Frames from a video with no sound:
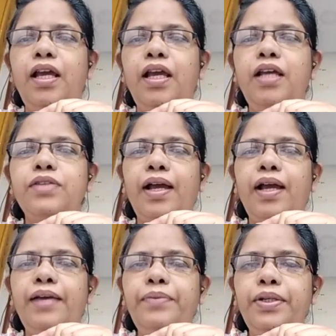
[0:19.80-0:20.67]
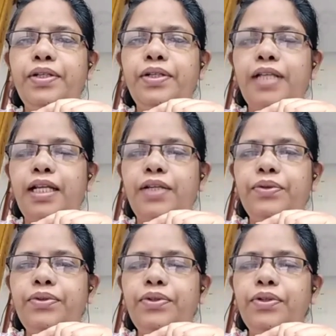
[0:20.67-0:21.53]
So I want to tell
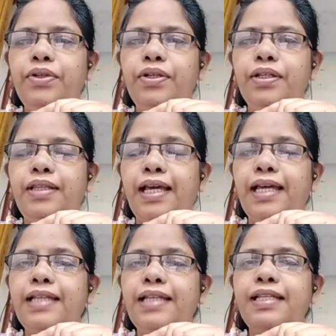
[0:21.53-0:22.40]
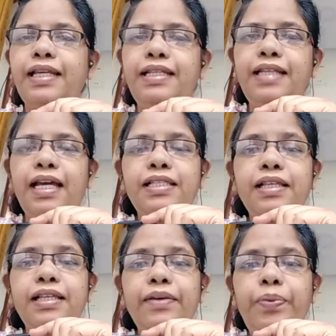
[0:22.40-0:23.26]
you that India is
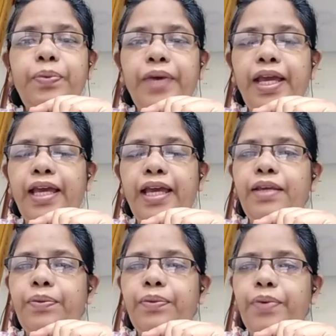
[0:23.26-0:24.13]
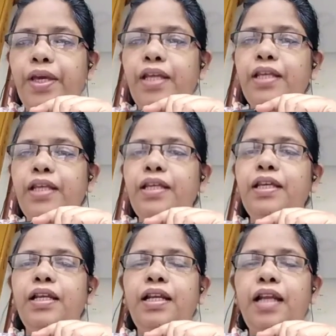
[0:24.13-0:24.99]
a very, very
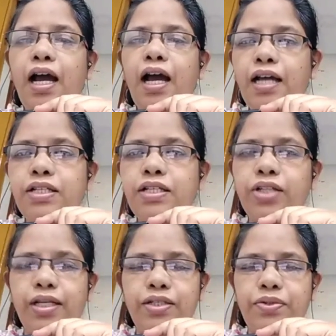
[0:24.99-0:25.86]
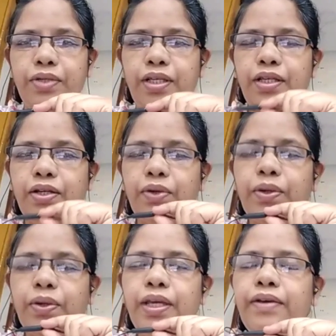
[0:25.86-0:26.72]
large country.
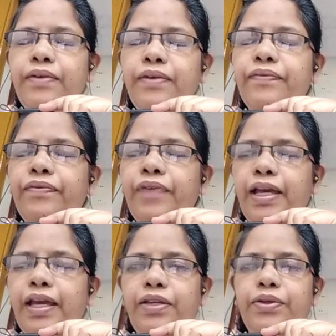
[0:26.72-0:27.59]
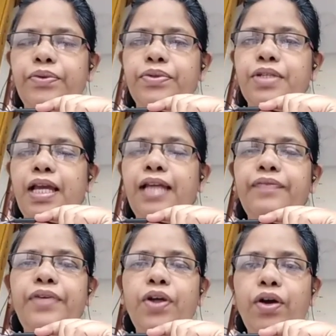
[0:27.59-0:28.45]
Okay, very huge.
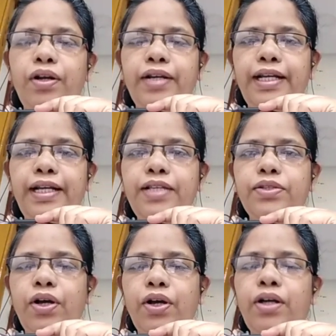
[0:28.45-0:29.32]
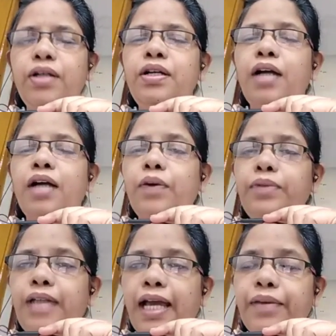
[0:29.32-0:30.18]
And we already saw how
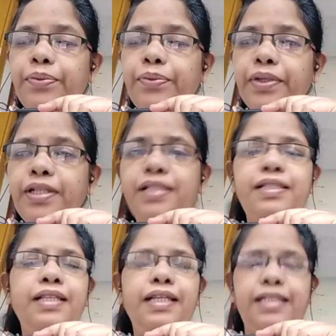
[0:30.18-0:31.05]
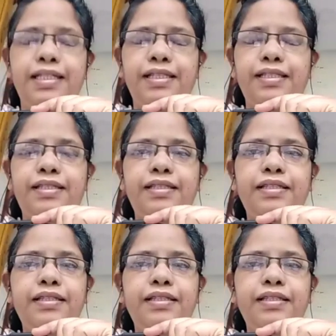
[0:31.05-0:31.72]
diverse it is.